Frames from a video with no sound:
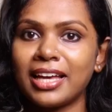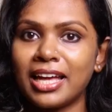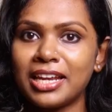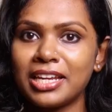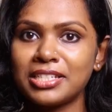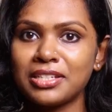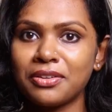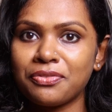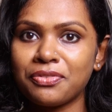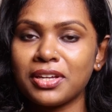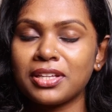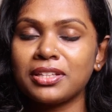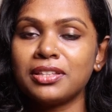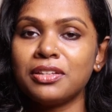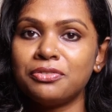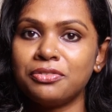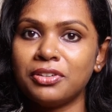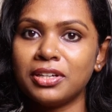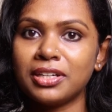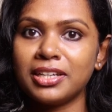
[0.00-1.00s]
Can it affect
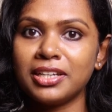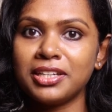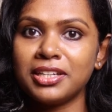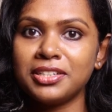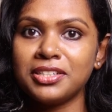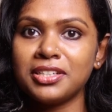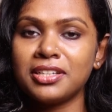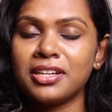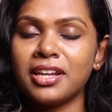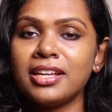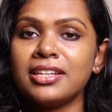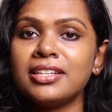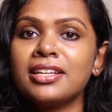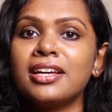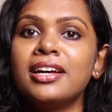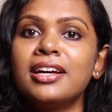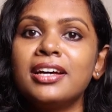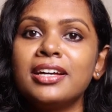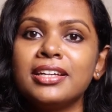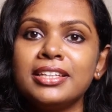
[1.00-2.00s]
the fertility rate?
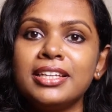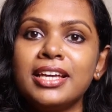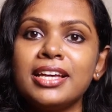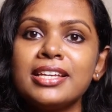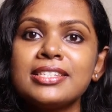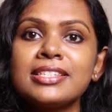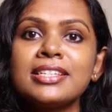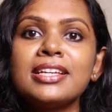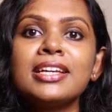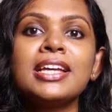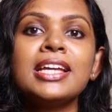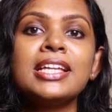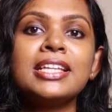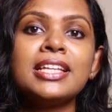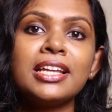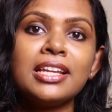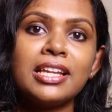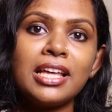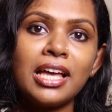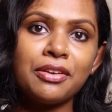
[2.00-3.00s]
Yes, it
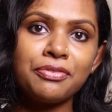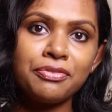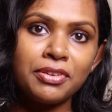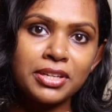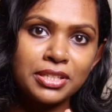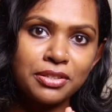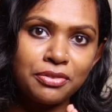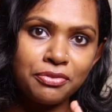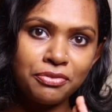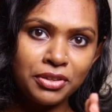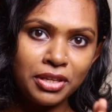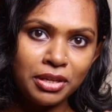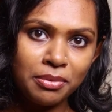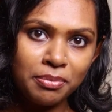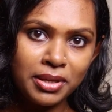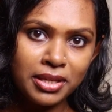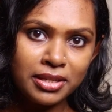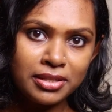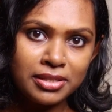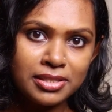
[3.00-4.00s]
can affect
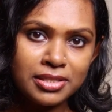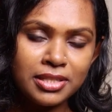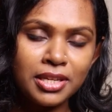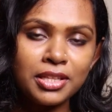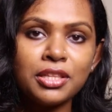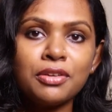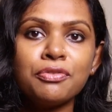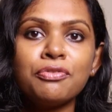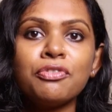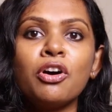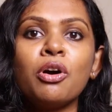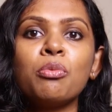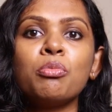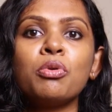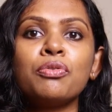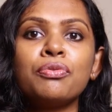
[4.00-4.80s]
females in the form